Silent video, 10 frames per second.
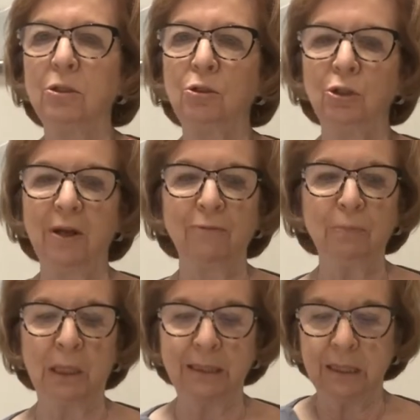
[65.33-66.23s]
You should have
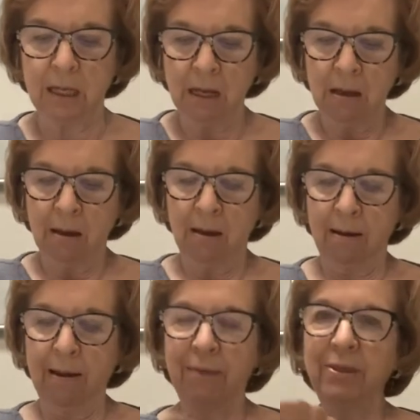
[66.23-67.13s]
plenty.
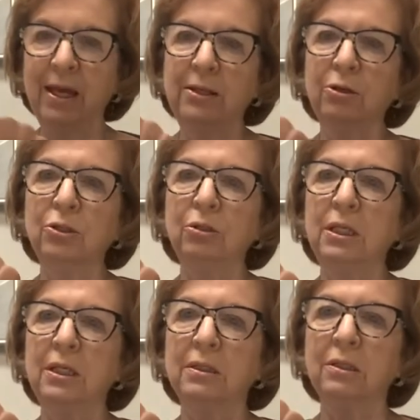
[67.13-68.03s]
Uh, and then you can do
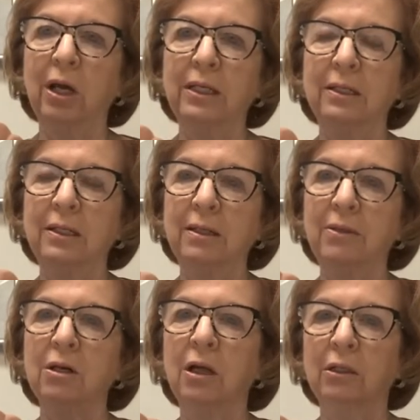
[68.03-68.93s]
the inside in another
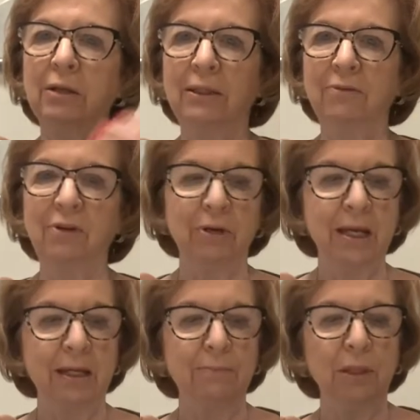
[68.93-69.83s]
color at the very
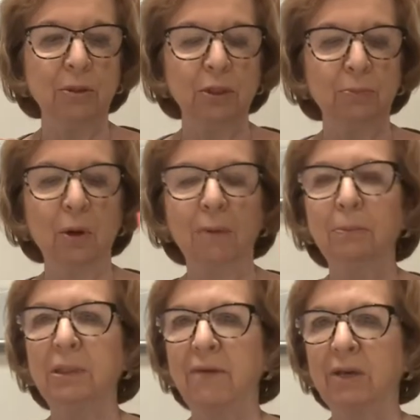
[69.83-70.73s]
end because you
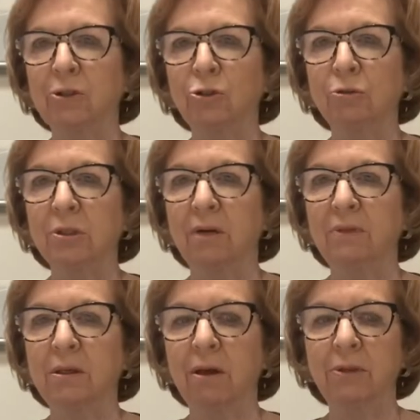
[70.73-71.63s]
probably have extras of
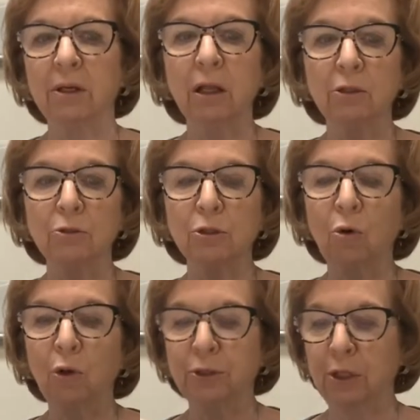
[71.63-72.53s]
the other colors
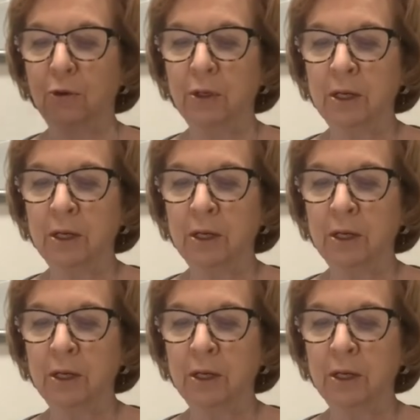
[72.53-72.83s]
also.